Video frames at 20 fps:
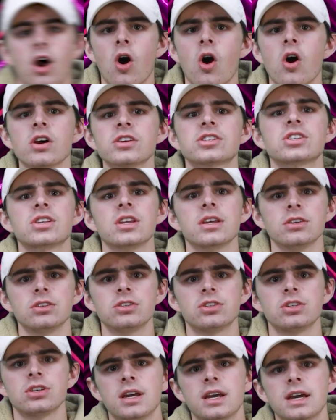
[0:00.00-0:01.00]

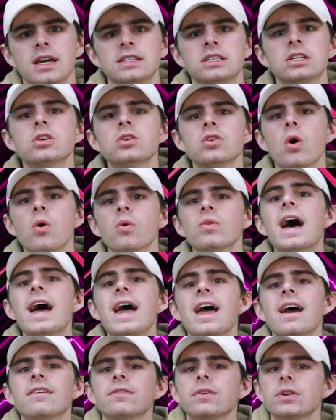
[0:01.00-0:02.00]
Hostage. Do you know
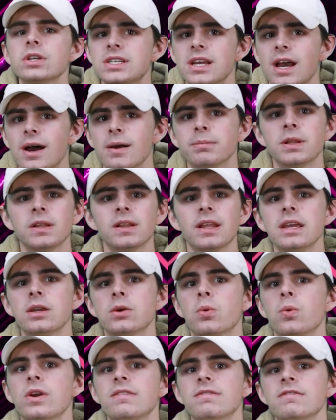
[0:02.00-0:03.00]
that every time the late
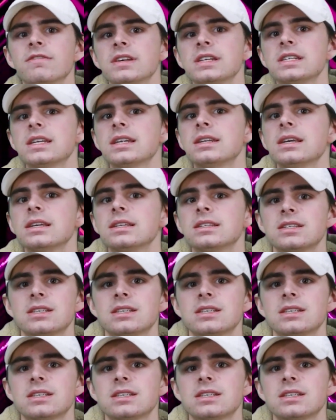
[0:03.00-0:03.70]
Queen visited